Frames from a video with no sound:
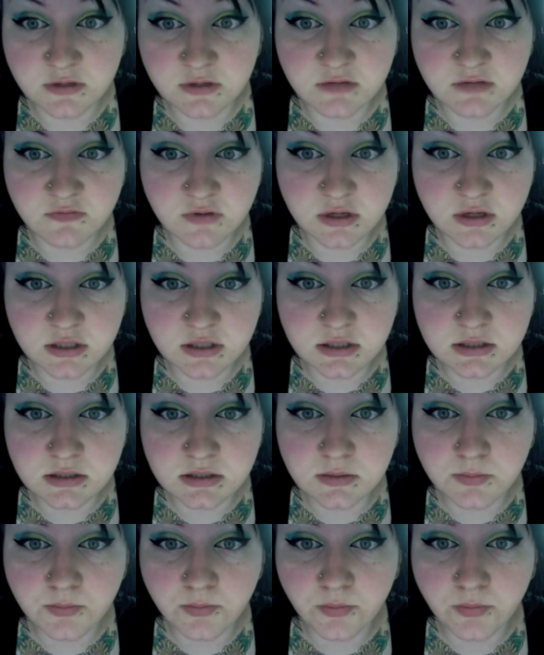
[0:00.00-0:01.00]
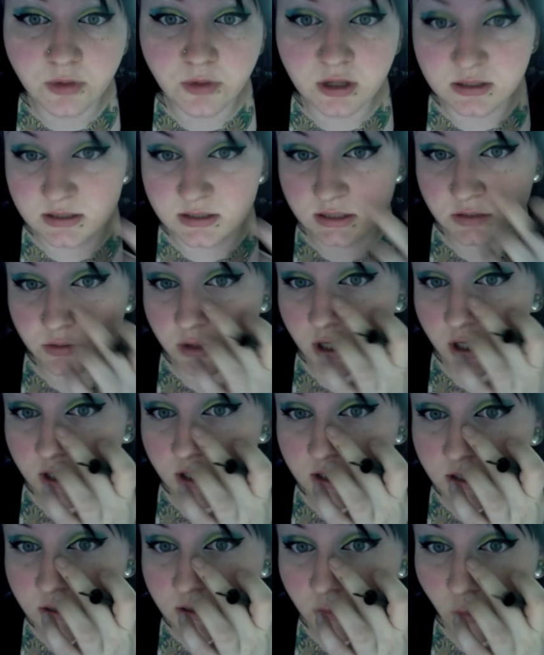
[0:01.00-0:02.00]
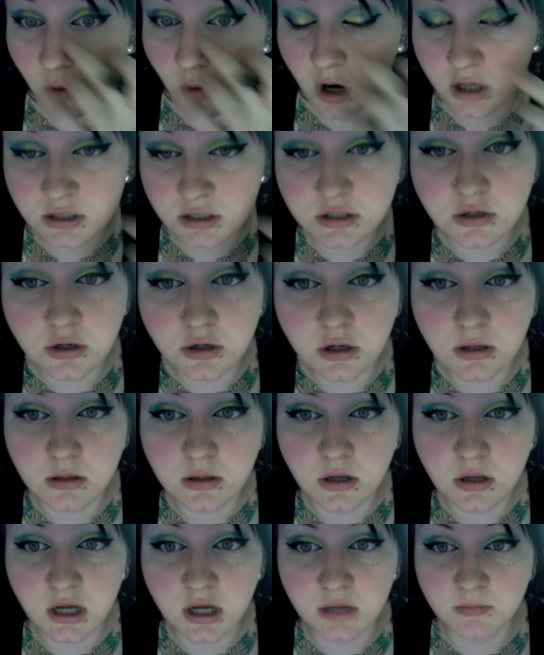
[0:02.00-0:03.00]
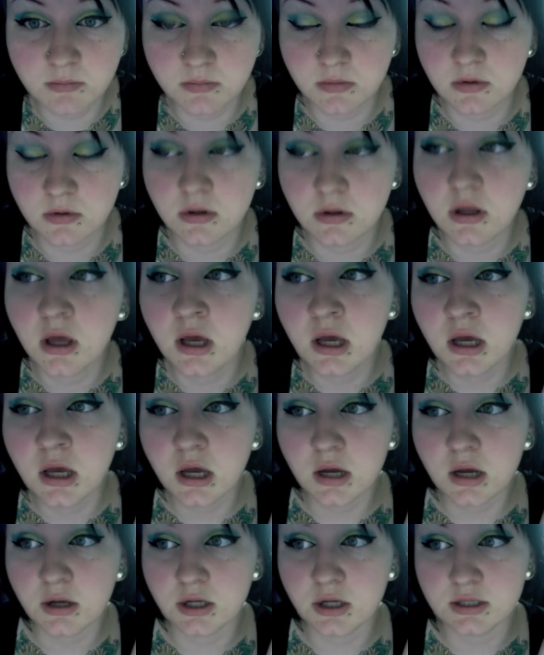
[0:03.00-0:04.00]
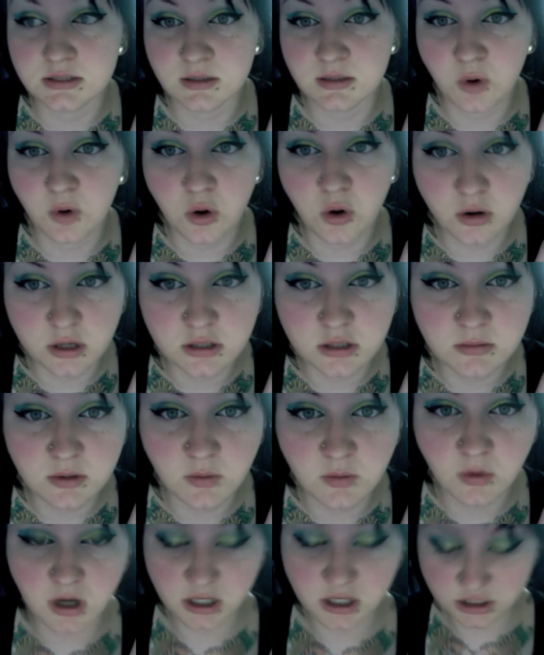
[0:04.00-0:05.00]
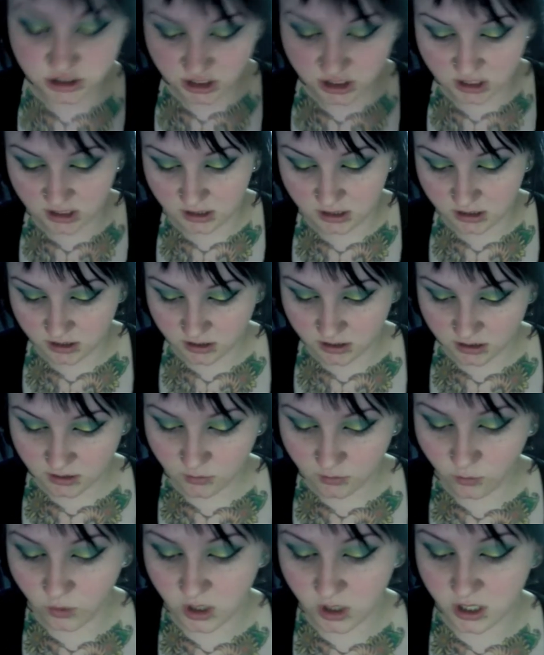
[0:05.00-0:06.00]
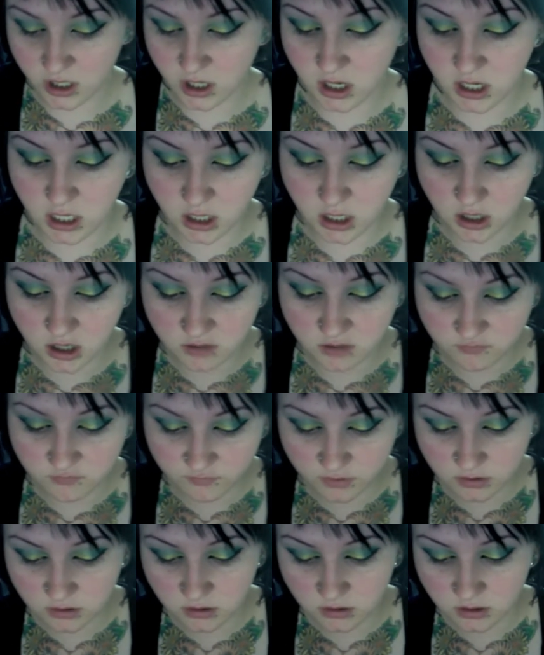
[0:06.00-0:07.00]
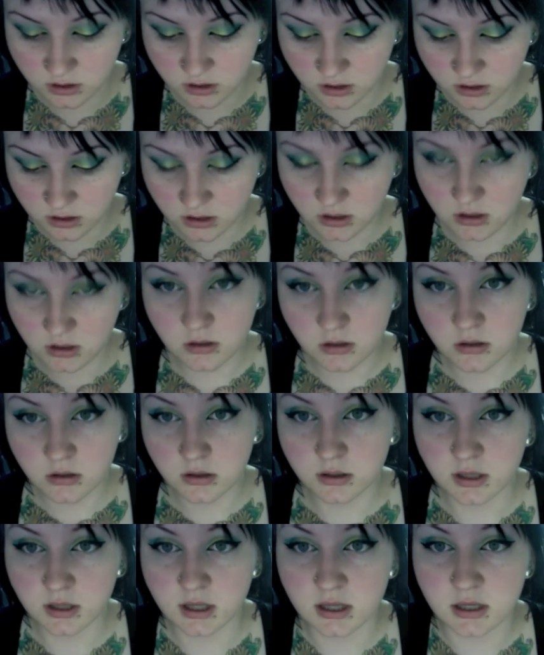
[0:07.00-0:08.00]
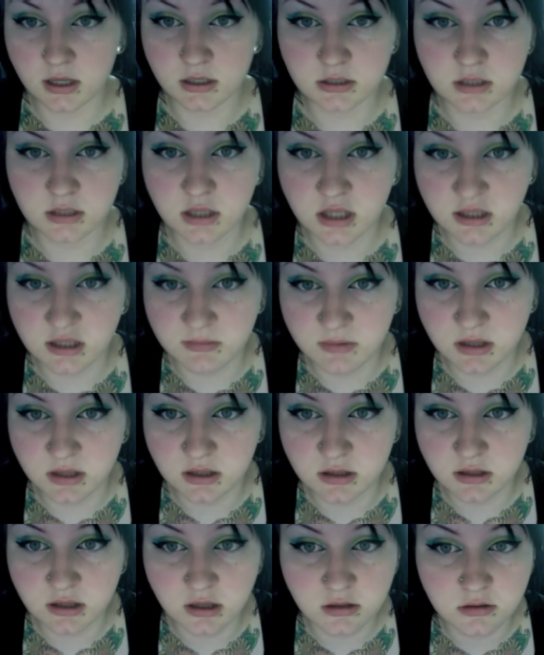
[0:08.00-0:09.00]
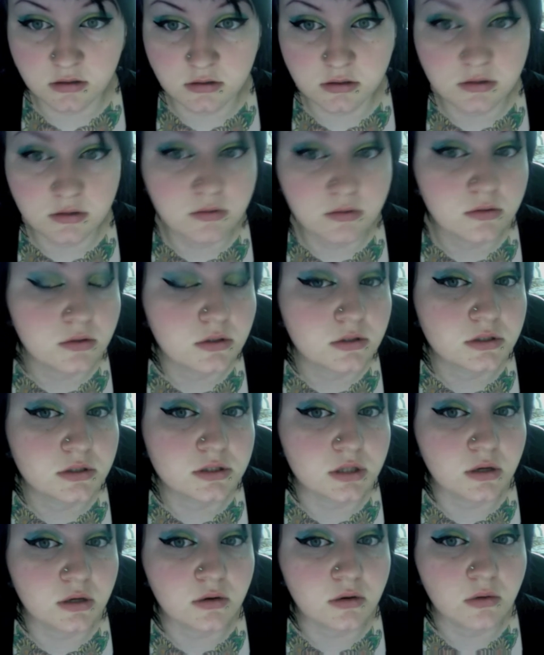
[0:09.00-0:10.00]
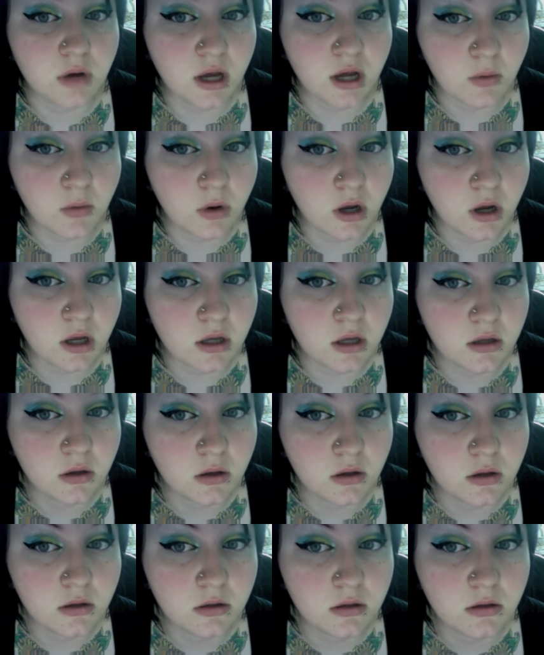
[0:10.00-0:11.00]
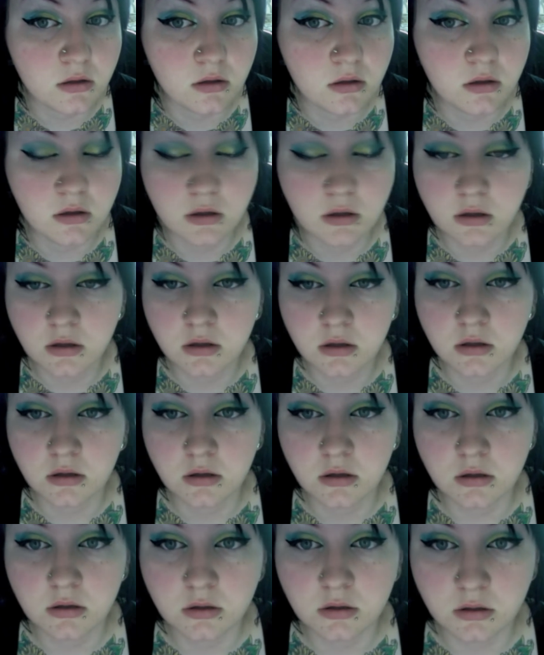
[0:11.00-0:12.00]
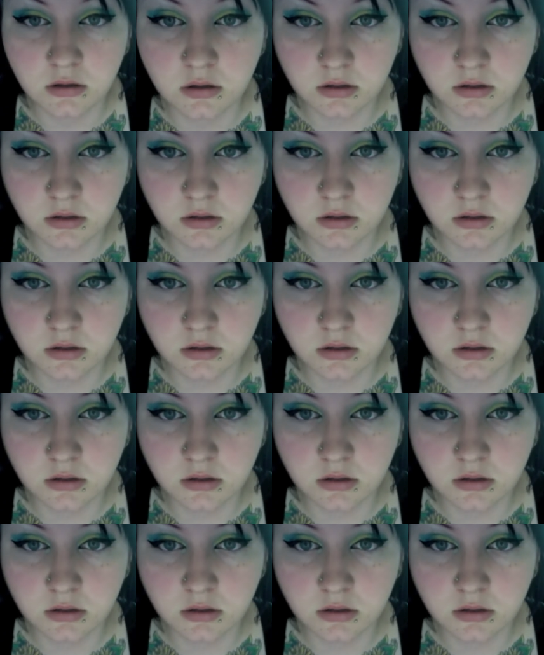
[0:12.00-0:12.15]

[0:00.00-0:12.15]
I'm sorry that I really struggled with this. It's really hard to use a little mirror to do the eyeliner. That's why I don't normally record while I do eyeliner. It's really hard to use a little mirror for it.